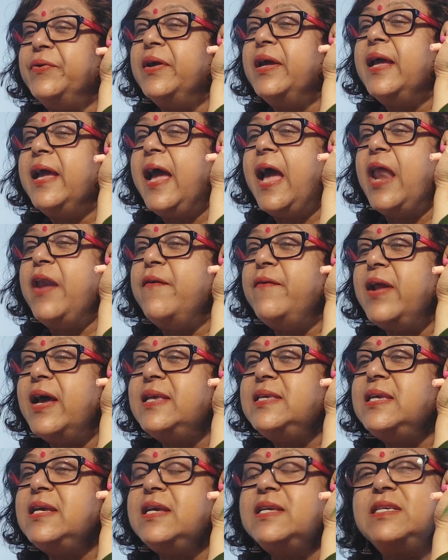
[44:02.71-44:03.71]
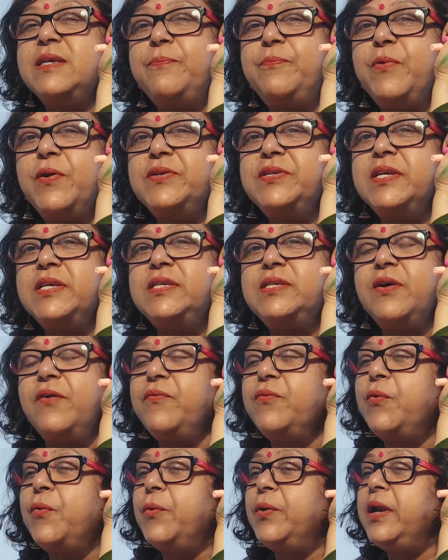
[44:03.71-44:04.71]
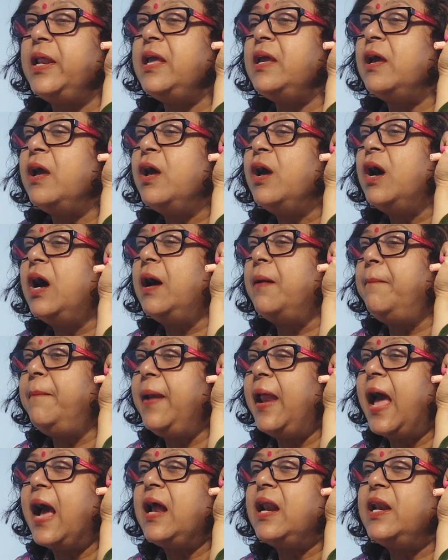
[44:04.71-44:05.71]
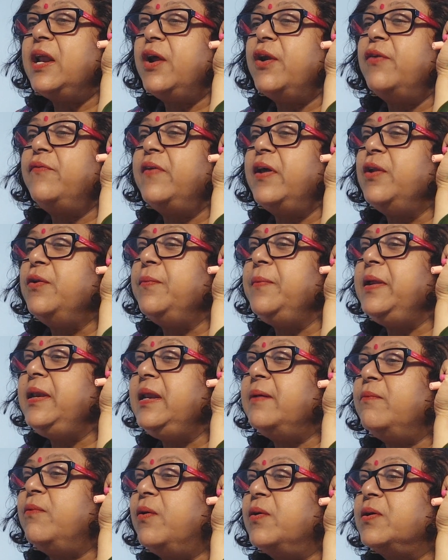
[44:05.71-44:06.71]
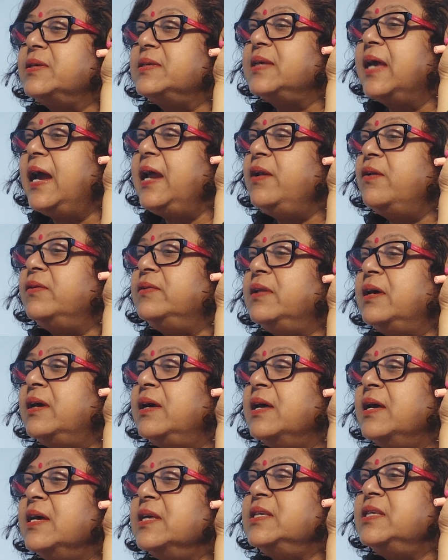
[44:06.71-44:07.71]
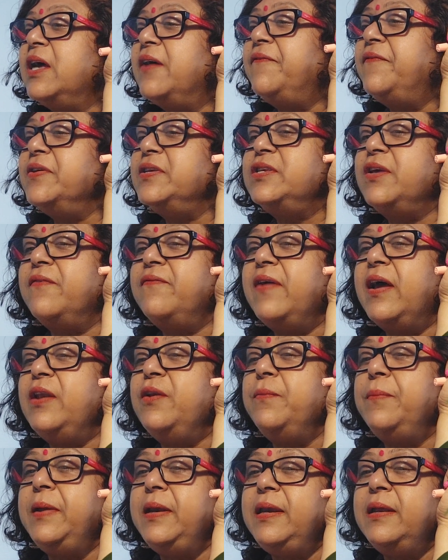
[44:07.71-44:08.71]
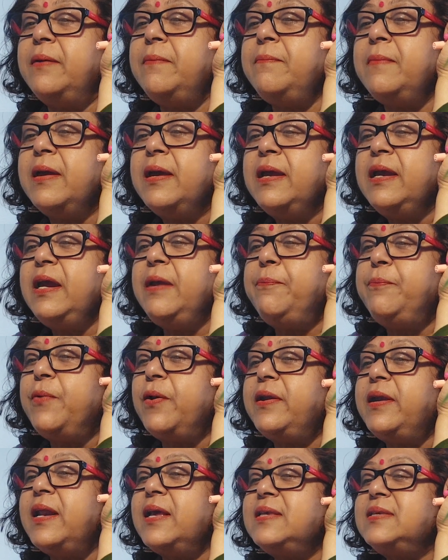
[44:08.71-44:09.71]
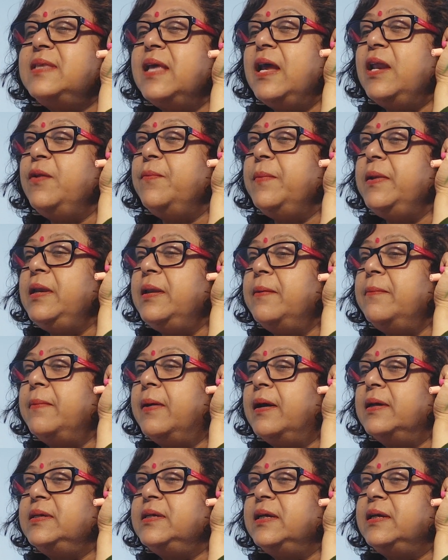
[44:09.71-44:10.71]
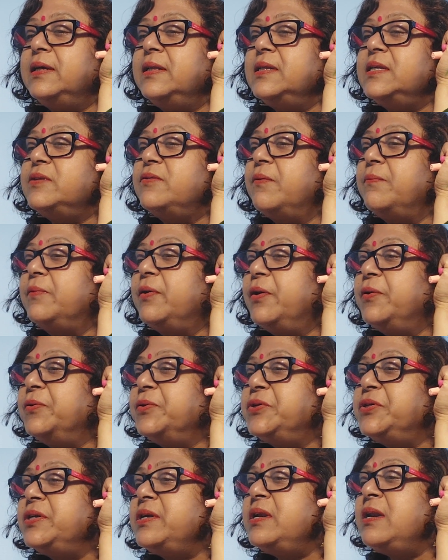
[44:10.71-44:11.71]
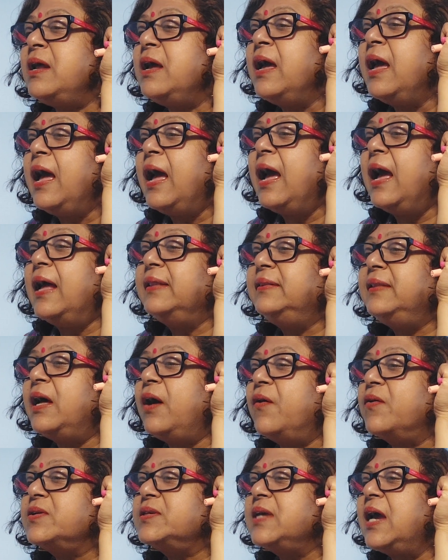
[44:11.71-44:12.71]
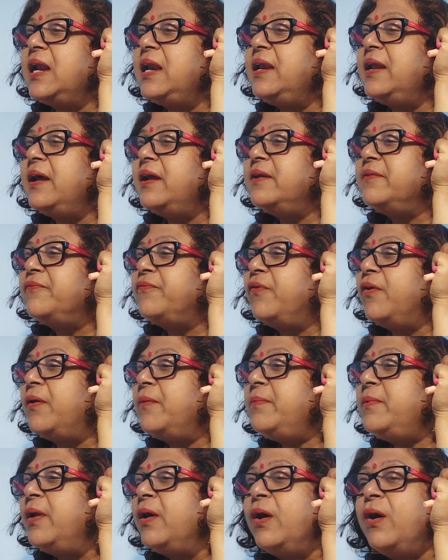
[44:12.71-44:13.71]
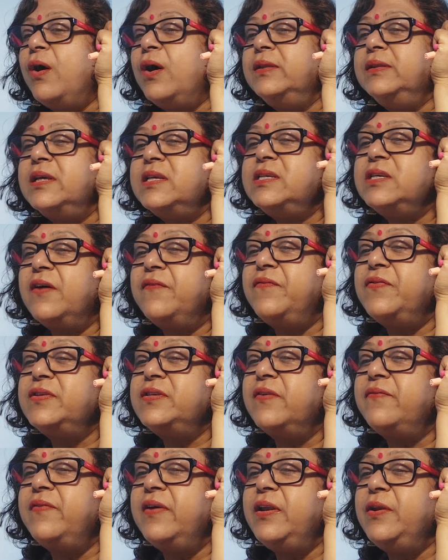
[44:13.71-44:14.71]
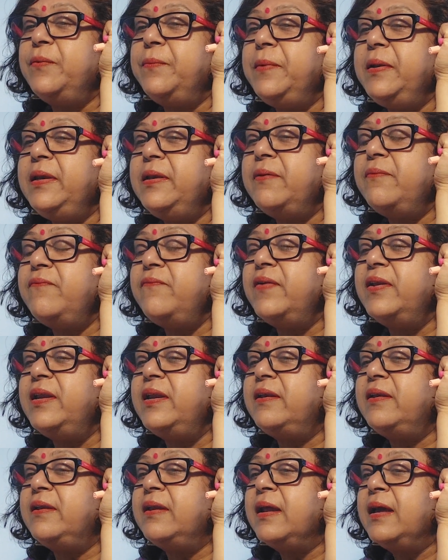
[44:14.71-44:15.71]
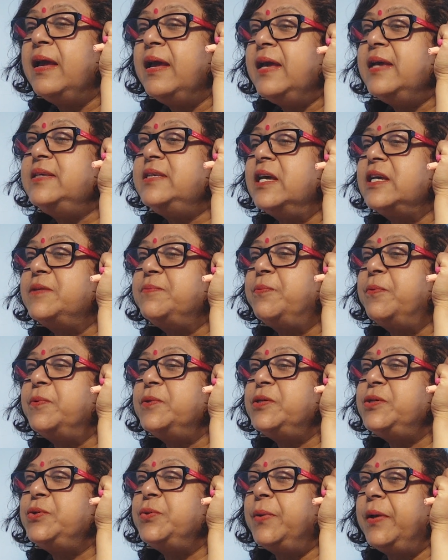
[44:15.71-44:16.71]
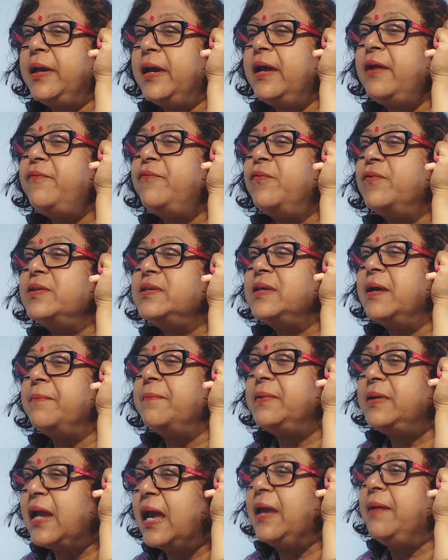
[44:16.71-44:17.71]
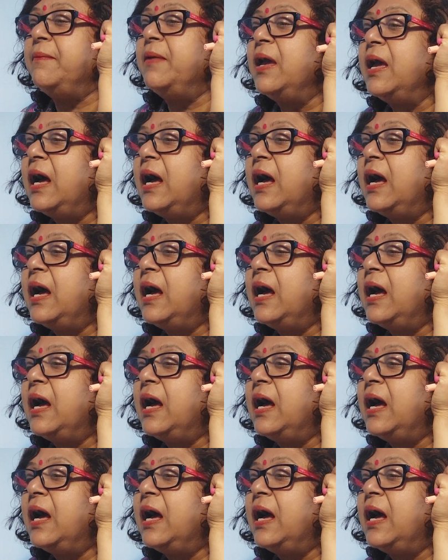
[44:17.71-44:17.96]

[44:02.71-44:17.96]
Anodizing is a process of coating a black layer of aluminium oxide on the surface of aluminium. It protects the aluminium particles from corrosion, and the oxide layer formed on the surface of aluminium when it is exposed to air for some time.